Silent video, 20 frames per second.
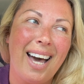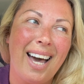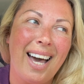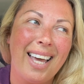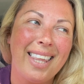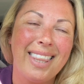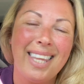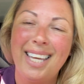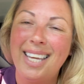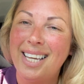
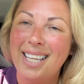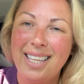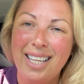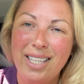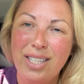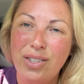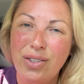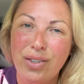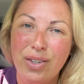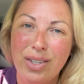think
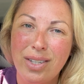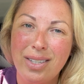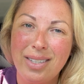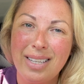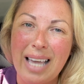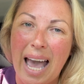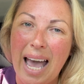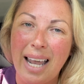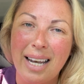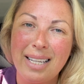unless your
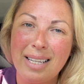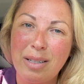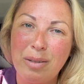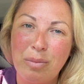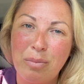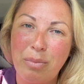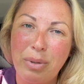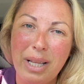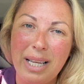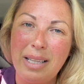cat
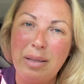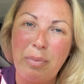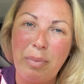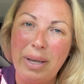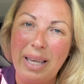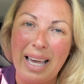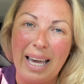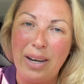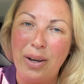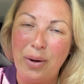can play the
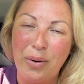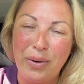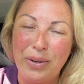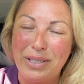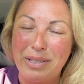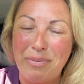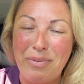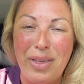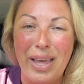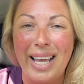piano or
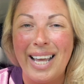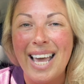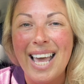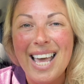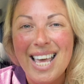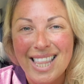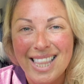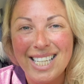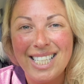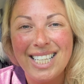something,
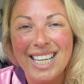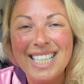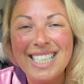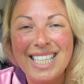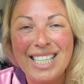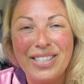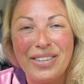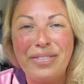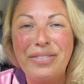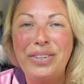the
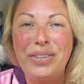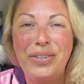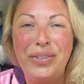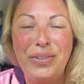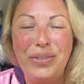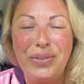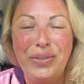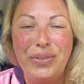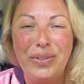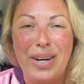chances of
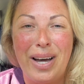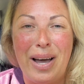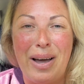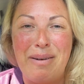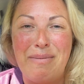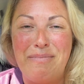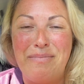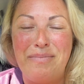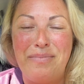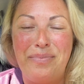you
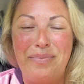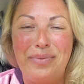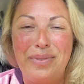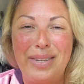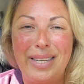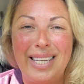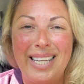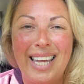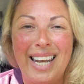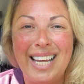
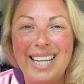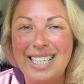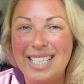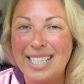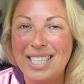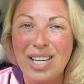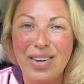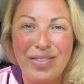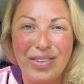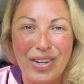getting
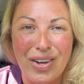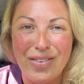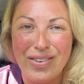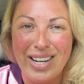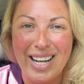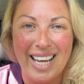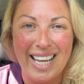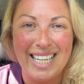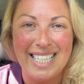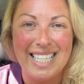discovered
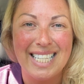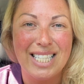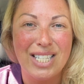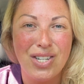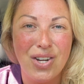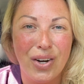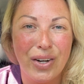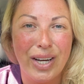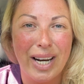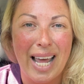overnight is
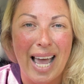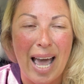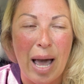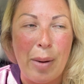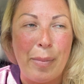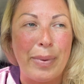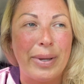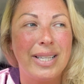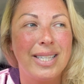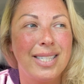not going to
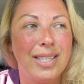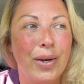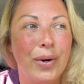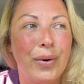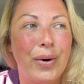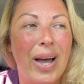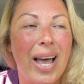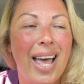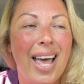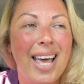happen.
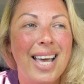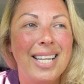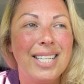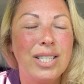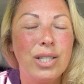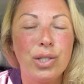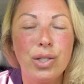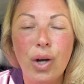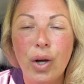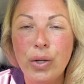So
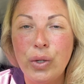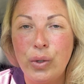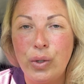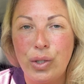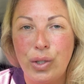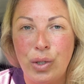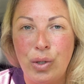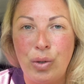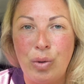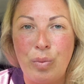to start
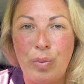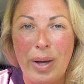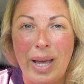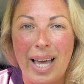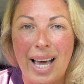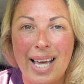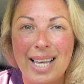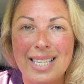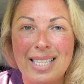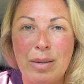YouTube,
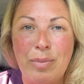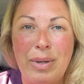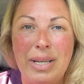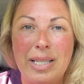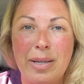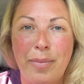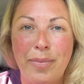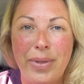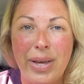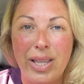it has to be
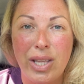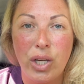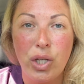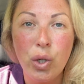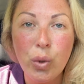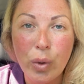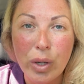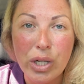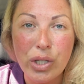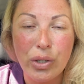something that
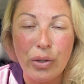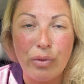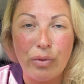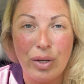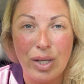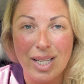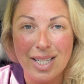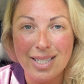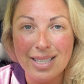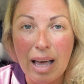you want to do
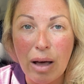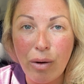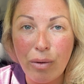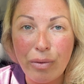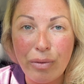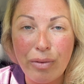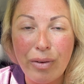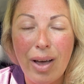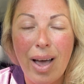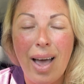for yourself,